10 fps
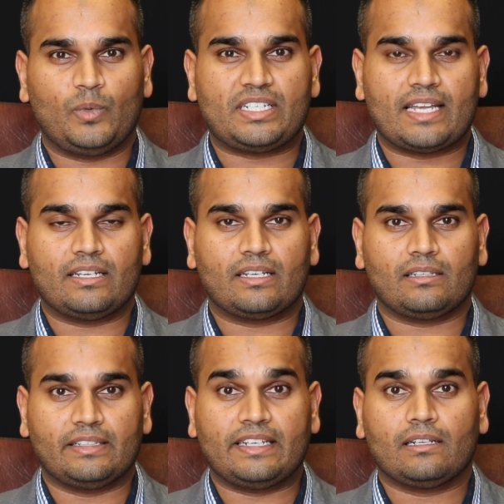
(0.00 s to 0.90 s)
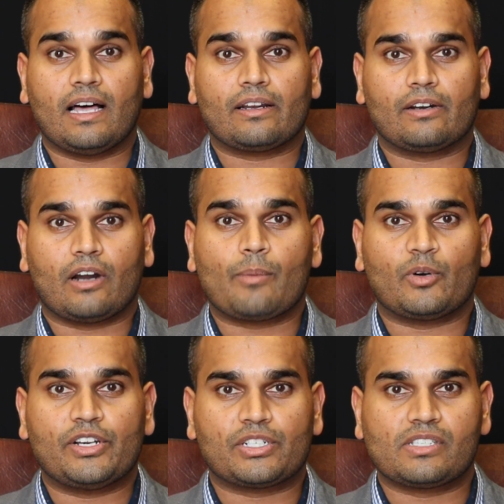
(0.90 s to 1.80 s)
tend to lean a lot on our
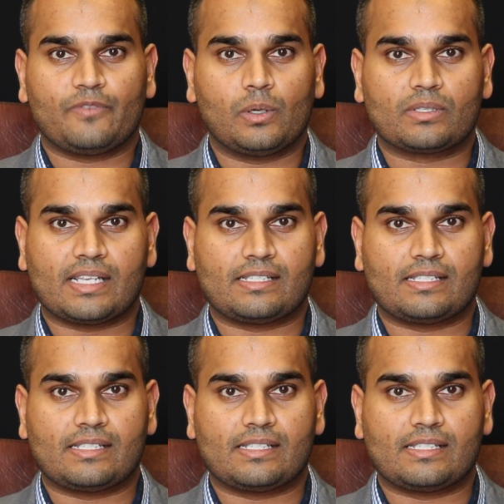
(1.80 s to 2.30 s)
operations folks.